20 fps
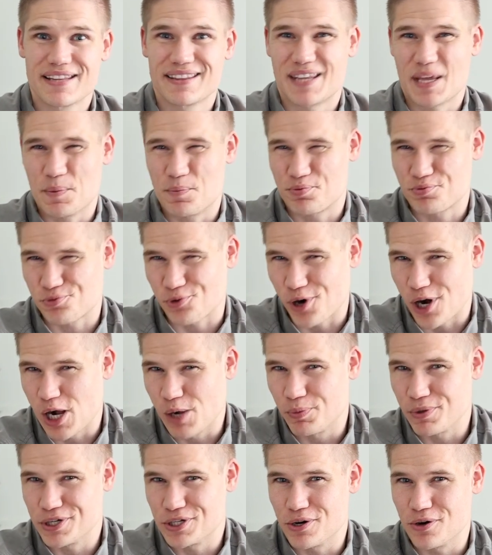they
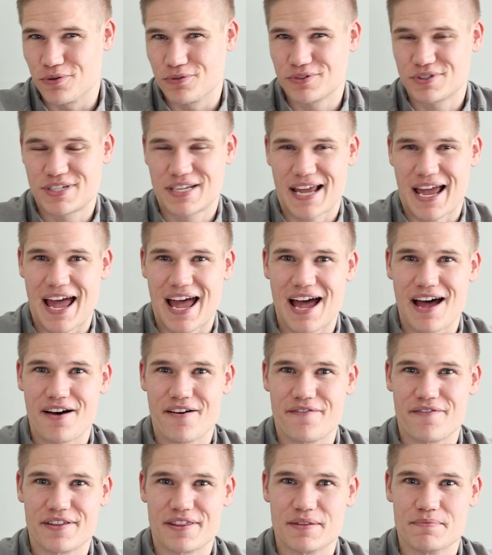probably don't
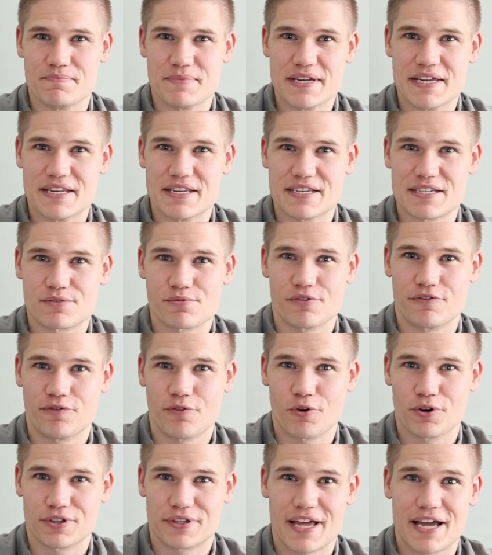have the means to
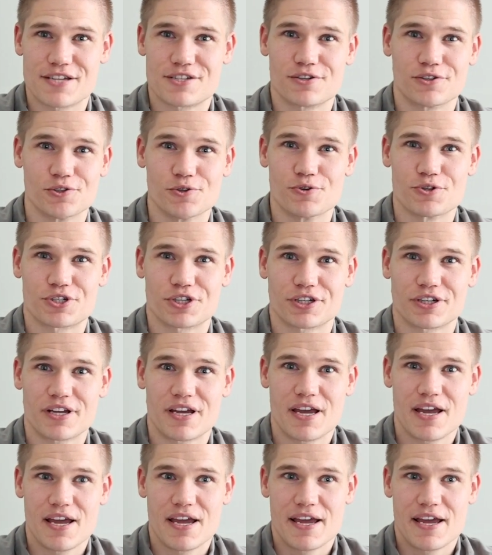afford that solution.